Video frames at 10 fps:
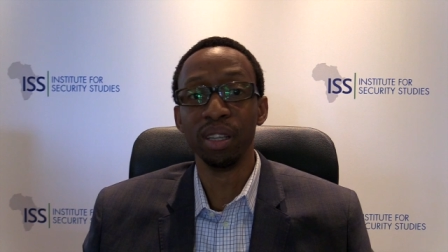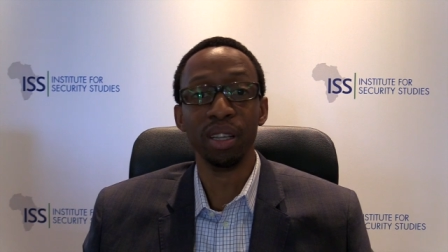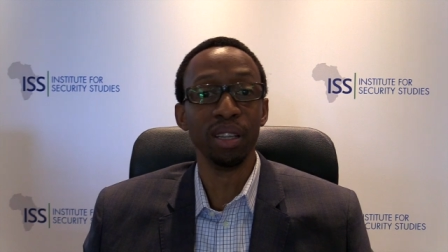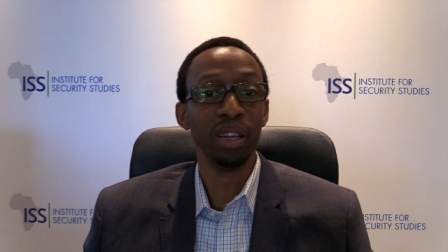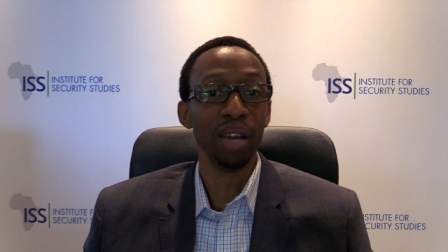They,
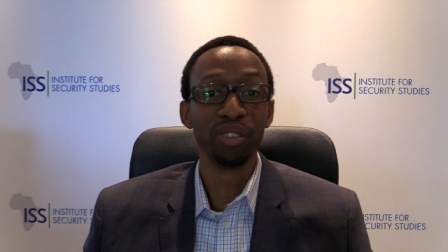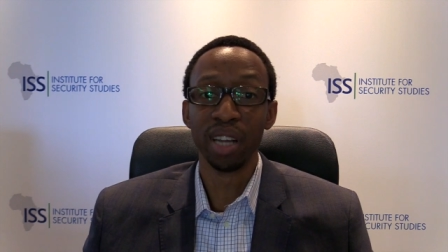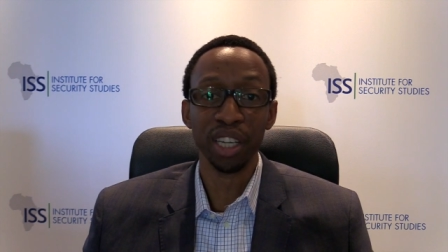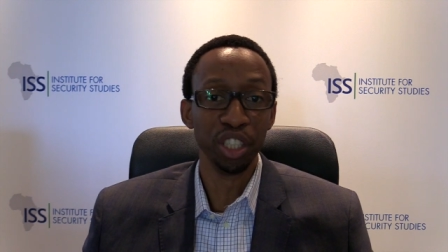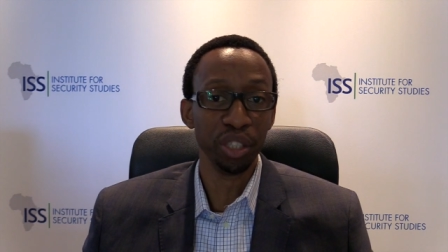they
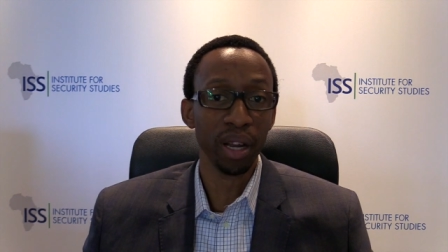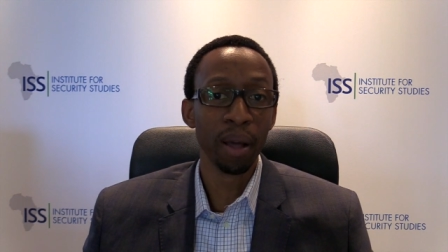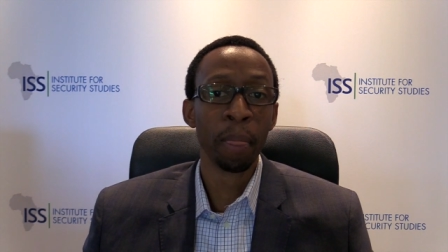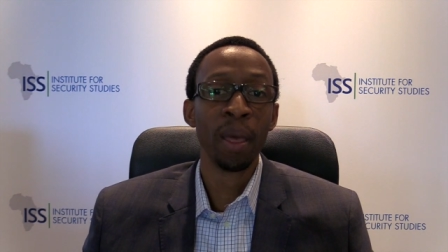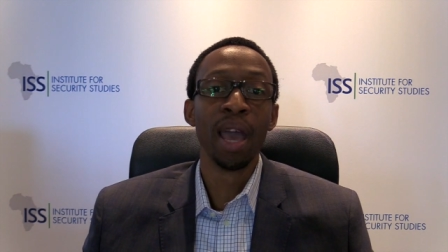left
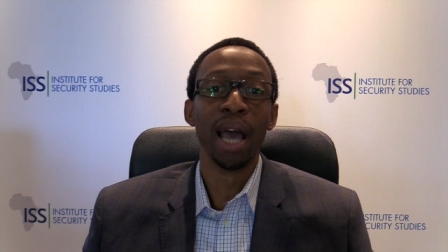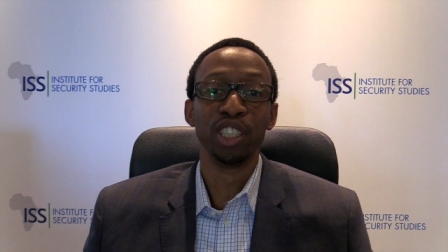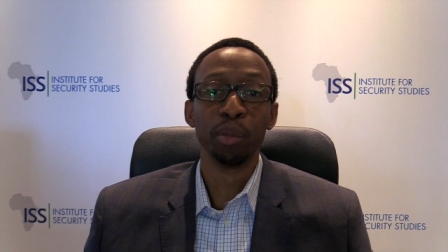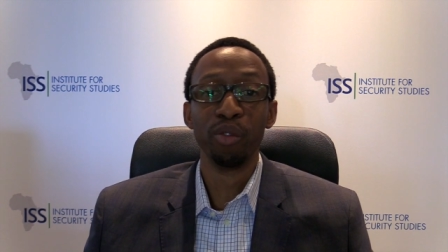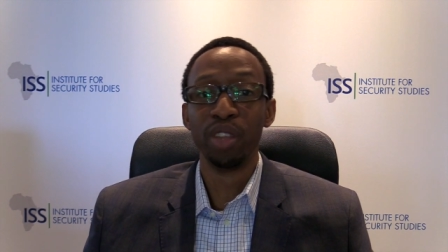Nigeria,
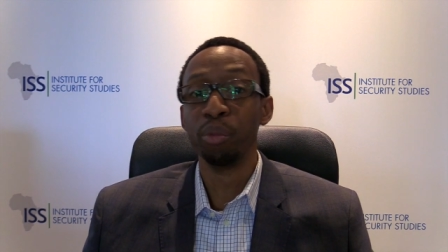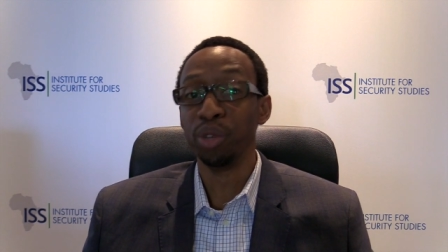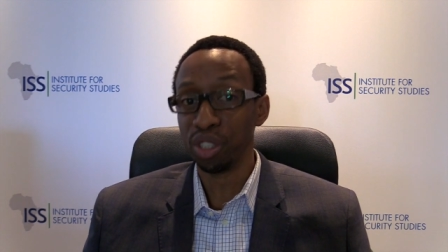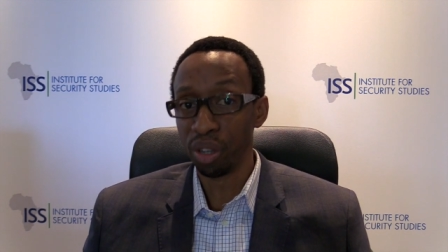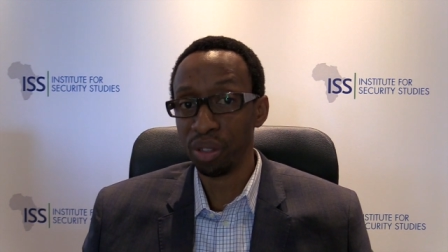and some of them
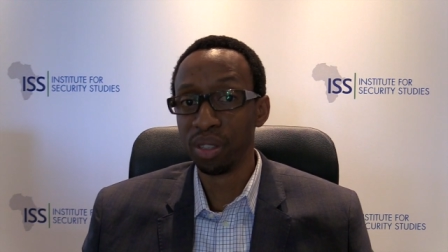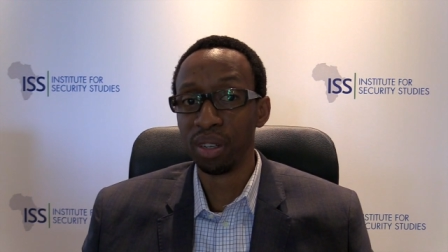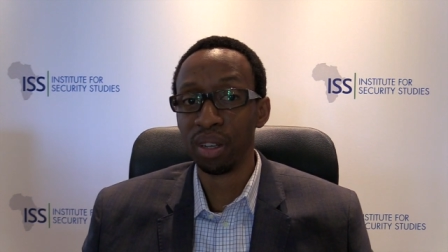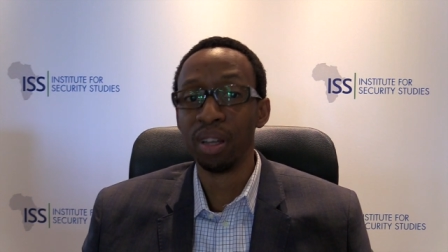returned.